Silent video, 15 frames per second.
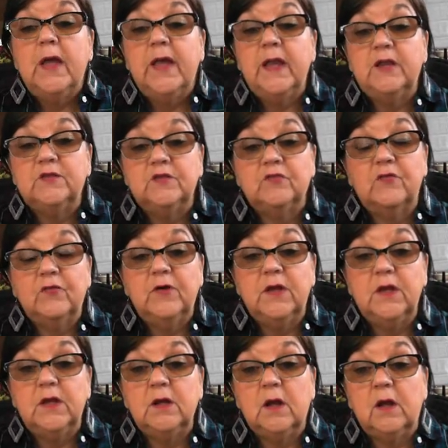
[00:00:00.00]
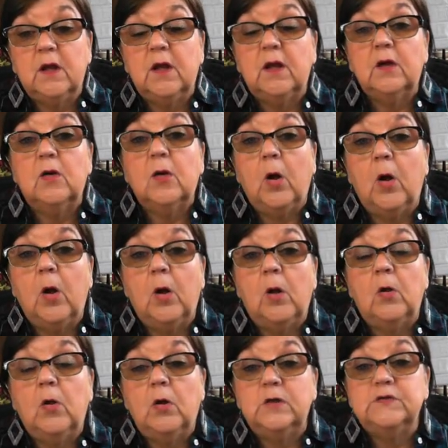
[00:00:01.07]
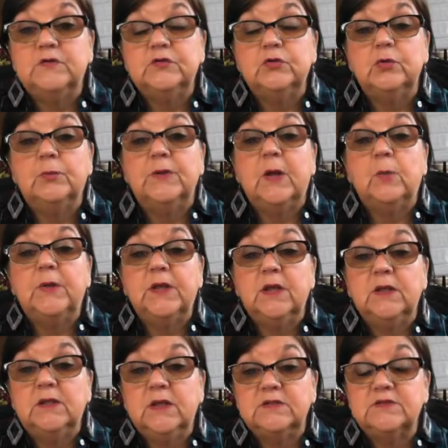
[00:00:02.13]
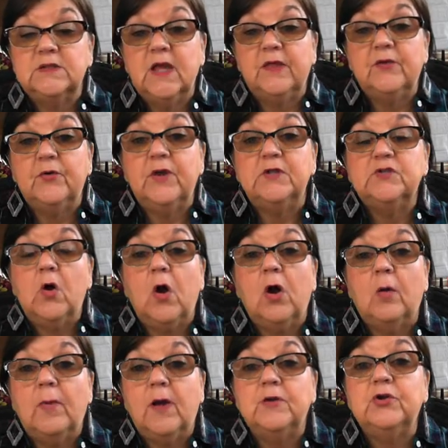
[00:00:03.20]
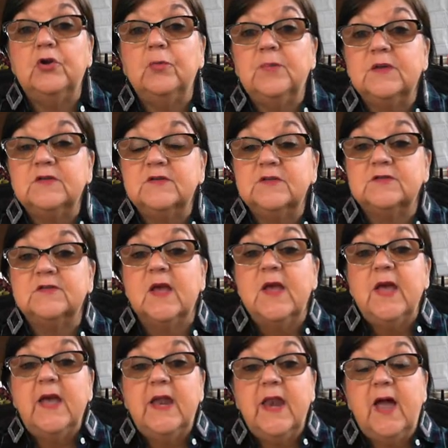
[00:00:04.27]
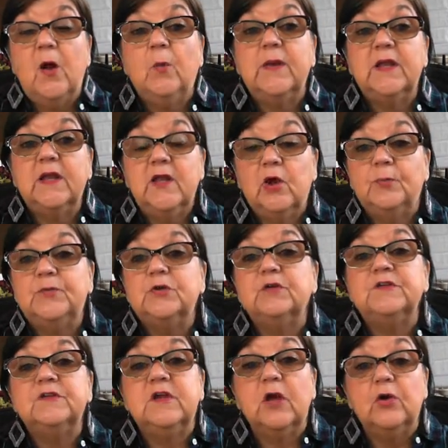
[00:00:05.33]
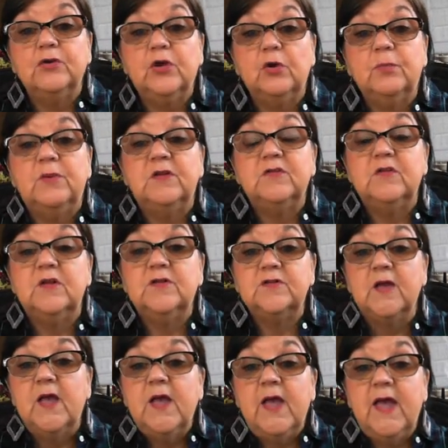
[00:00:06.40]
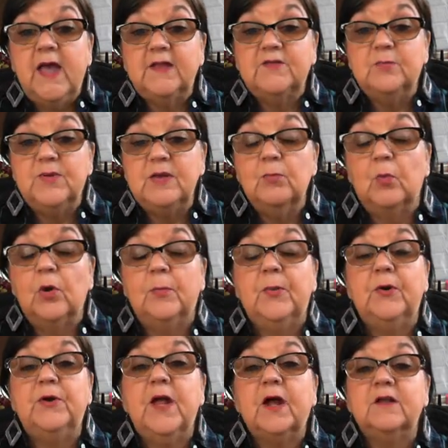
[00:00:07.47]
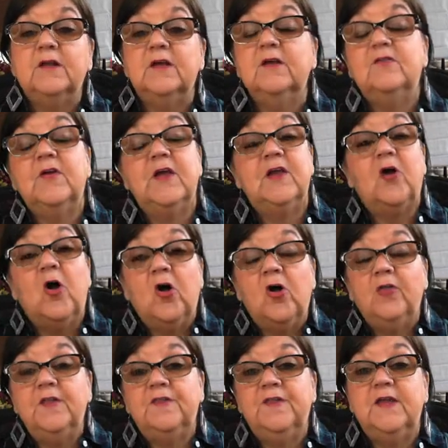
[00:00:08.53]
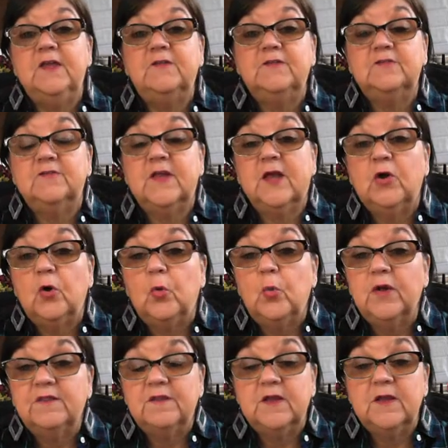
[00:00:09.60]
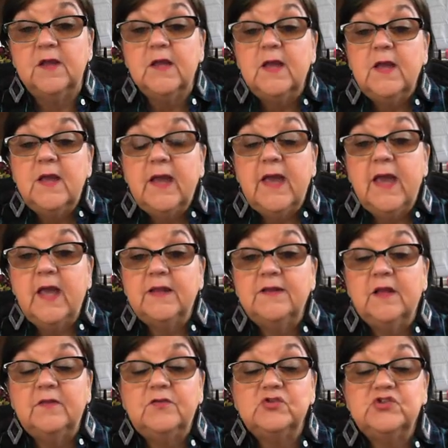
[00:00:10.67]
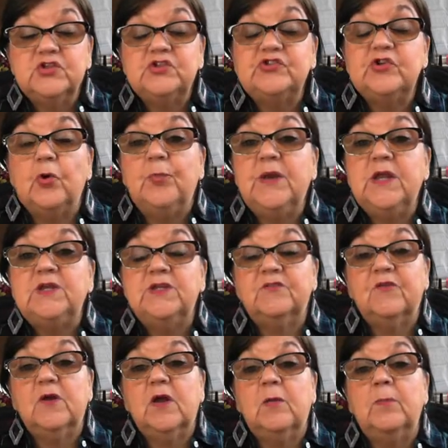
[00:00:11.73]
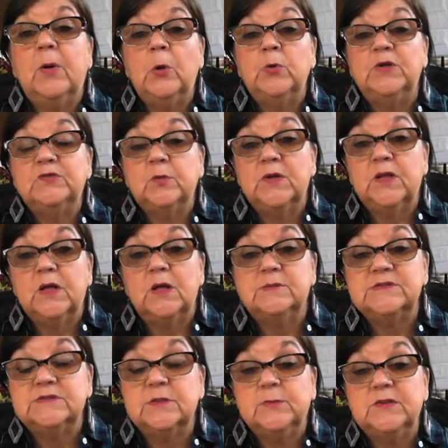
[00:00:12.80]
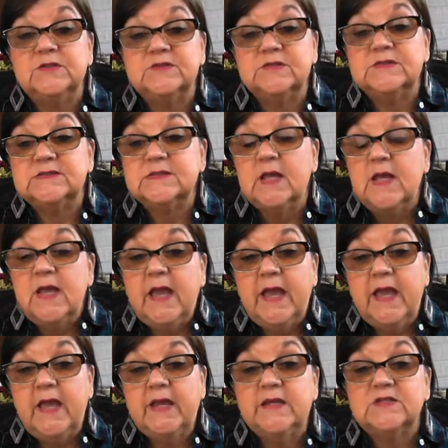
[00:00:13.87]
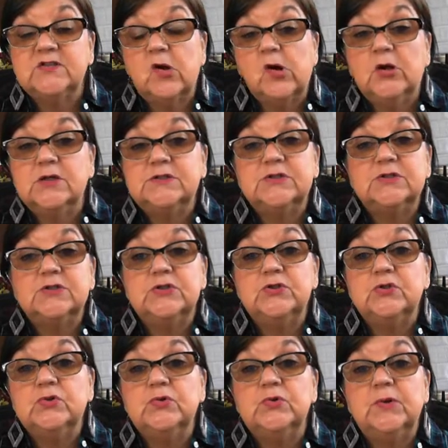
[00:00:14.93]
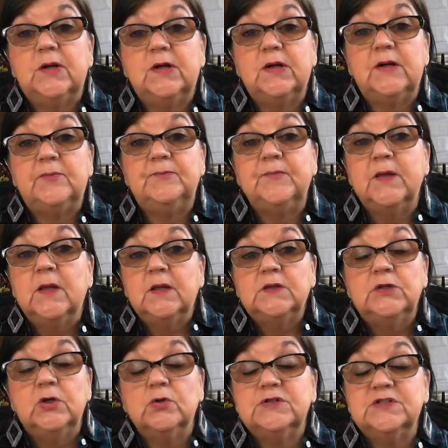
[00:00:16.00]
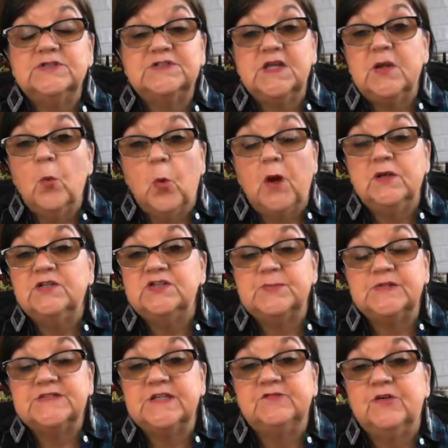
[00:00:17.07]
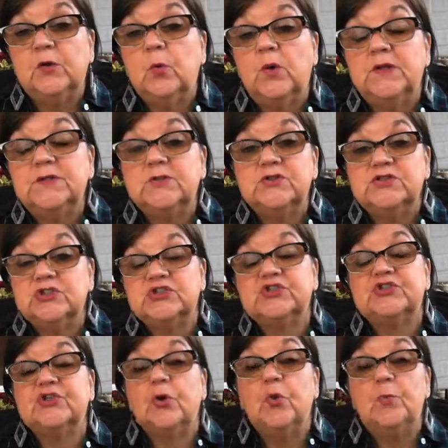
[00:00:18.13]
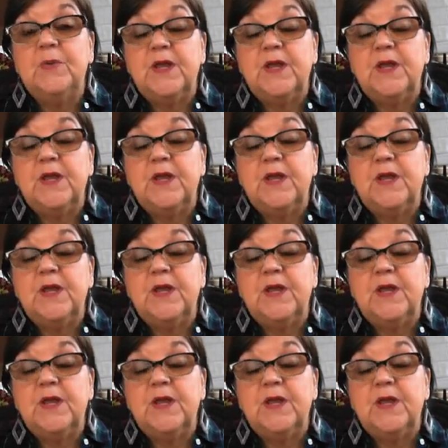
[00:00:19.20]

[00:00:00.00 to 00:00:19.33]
and it's a free call on Zoom that we can get together and talk about your business and how we can help you scale your business and to be more productive and all the things that go with it. And there's just so many different components when it comes to business, and it's hard to you know, just say one specific one. There's just so